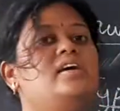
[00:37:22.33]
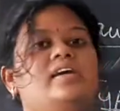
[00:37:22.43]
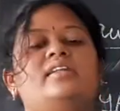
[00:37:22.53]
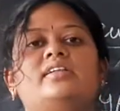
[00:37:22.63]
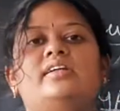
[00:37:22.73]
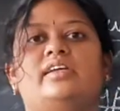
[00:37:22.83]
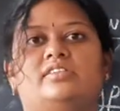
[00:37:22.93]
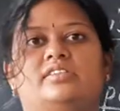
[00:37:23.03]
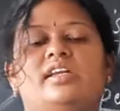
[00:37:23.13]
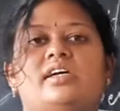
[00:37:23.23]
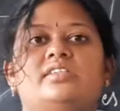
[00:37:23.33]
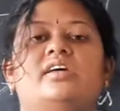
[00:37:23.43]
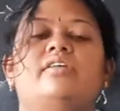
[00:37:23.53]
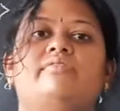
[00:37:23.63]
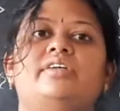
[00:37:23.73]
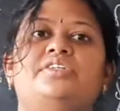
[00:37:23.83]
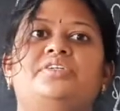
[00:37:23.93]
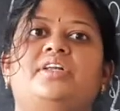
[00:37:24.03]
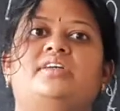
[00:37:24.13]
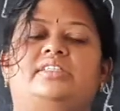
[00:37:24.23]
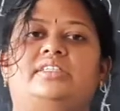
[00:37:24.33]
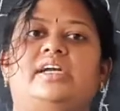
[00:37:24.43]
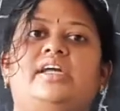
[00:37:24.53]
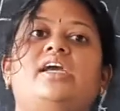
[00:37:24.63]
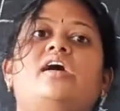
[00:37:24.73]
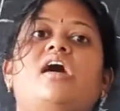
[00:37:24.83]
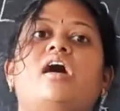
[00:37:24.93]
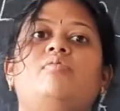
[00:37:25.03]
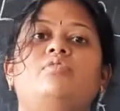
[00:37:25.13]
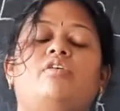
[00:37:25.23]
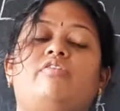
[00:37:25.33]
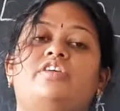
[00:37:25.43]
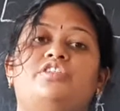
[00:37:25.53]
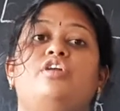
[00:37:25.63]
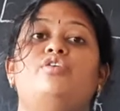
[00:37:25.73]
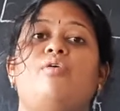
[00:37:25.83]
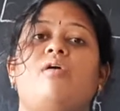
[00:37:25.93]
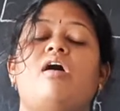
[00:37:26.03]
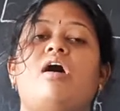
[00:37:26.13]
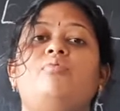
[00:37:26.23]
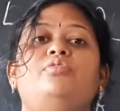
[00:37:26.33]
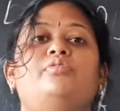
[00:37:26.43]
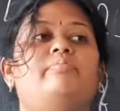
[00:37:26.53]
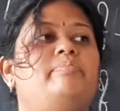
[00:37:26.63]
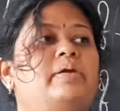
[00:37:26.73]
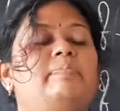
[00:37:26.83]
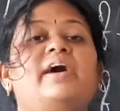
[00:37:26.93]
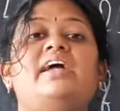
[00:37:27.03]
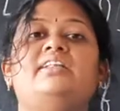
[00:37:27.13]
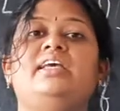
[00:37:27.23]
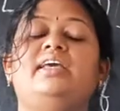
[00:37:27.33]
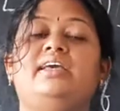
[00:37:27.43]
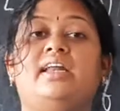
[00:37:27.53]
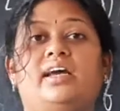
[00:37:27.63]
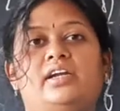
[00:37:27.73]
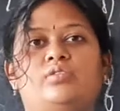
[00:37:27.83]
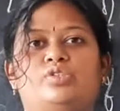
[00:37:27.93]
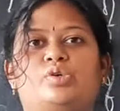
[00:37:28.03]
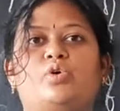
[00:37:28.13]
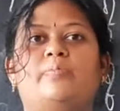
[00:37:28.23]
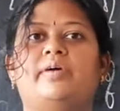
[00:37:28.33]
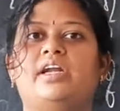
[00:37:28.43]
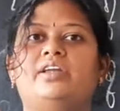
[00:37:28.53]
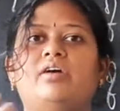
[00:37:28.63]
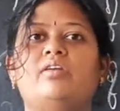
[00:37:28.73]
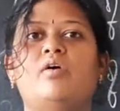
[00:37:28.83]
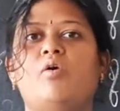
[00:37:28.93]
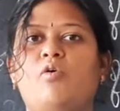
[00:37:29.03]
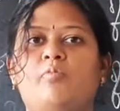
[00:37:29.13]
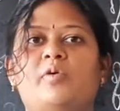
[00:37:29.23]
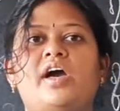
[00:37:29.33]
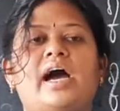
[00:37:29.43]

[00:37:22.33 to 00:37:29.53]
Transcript: In the next class, we shall study we shall know how to prepare the kaleidoscope at your home.